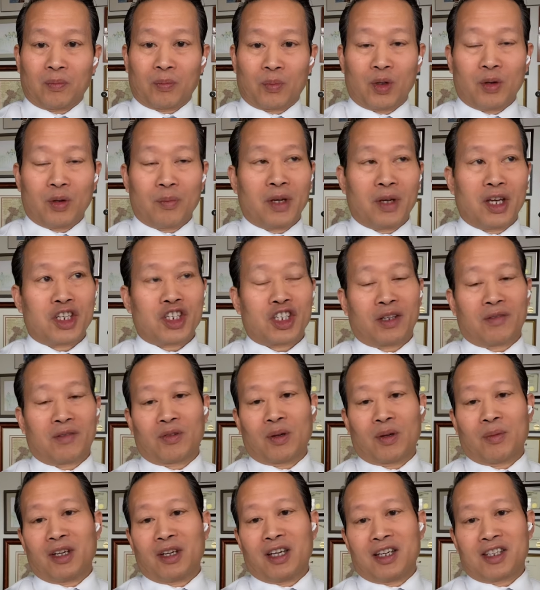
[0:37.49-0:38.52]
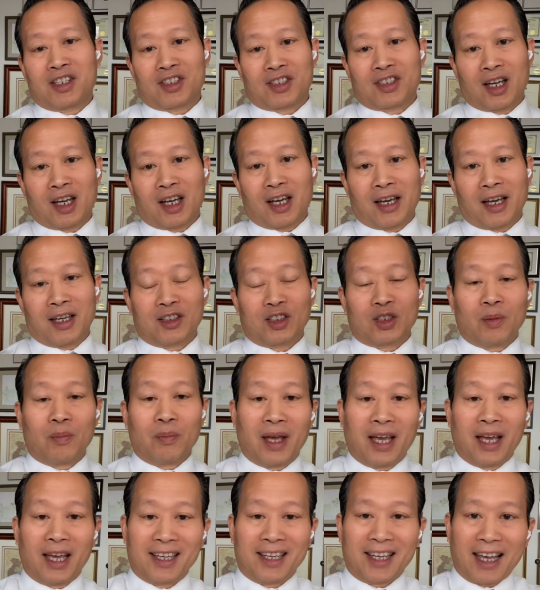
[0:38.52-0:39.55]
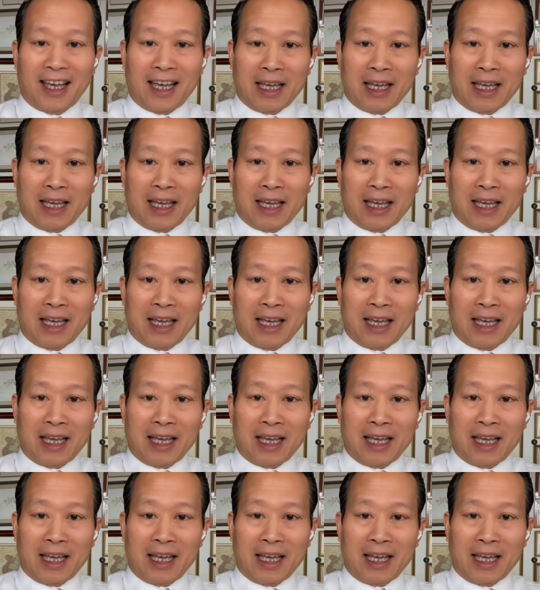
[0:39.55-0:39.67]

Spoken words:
permission from each side to make